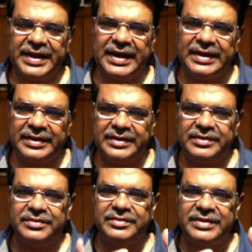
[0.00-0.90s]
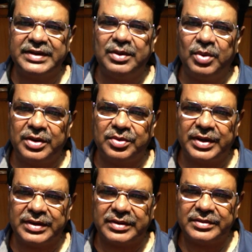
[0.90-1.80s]
And then they work
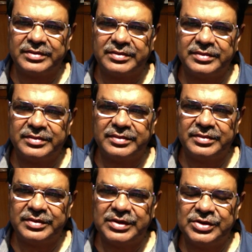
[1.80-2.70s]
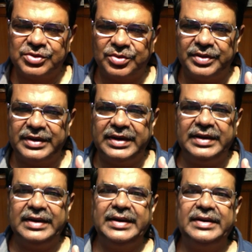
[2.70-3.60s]
together. So
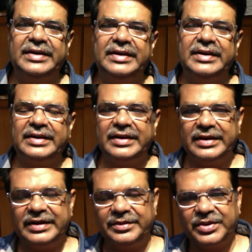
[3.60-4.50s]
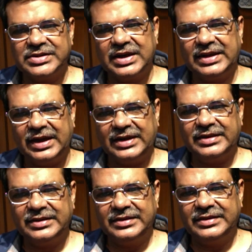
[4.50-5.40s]
it works like that.
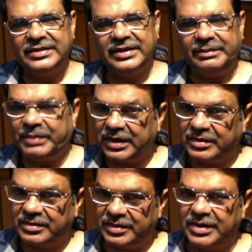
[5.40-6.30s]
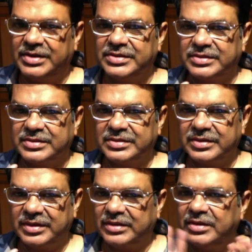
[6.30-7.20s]
But it is
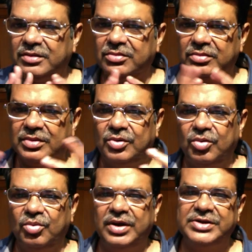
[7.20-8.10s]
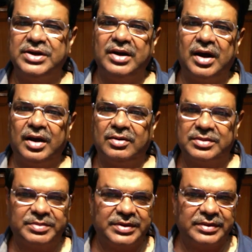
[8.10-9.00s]
nothing to do with Guru and Chandal or
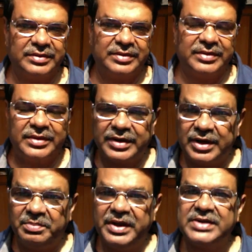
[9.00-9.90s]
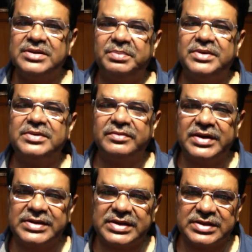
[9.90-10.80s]
something. It makes the person
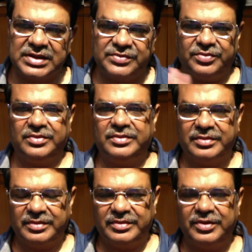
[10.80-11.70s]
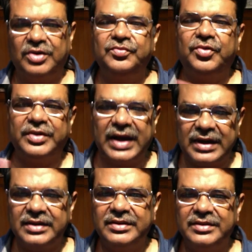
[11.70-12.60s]
very successful. Now for
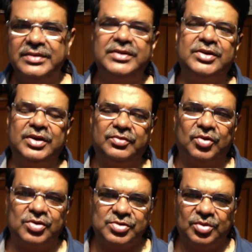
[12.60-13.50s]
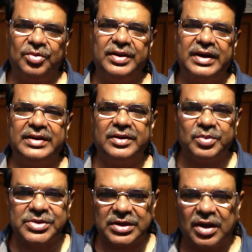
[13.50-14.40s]
that, you have to also look at
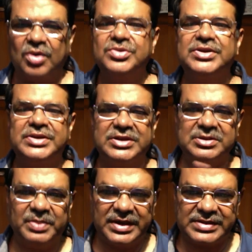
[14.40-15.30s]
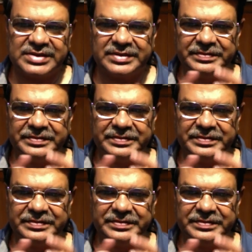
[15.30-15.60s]
which of the houses it is placed,